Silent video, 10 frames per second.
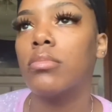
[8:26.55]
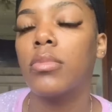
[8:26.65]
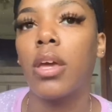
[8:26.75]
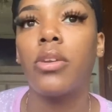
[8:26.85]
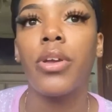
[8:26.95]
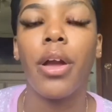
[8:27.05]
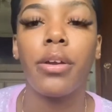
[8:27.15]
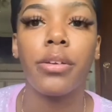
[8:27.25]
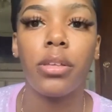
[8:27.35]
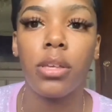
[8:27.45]
I know y'all
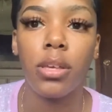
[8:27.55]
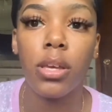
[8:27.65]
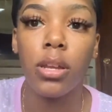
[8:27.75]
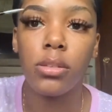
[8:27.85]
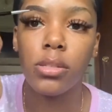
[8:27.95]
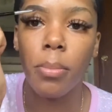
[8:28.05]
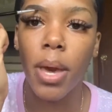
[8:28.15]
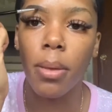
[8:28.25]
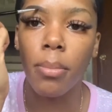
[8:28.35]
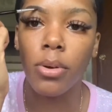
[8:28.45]
hear
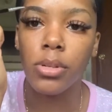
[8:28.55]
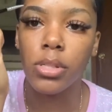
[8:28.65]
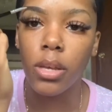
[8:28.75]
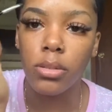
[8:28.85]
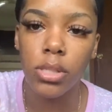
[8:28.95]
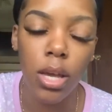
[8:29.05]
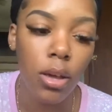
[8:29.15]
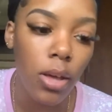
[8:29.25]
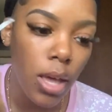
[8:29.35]
somebody motorcycle child,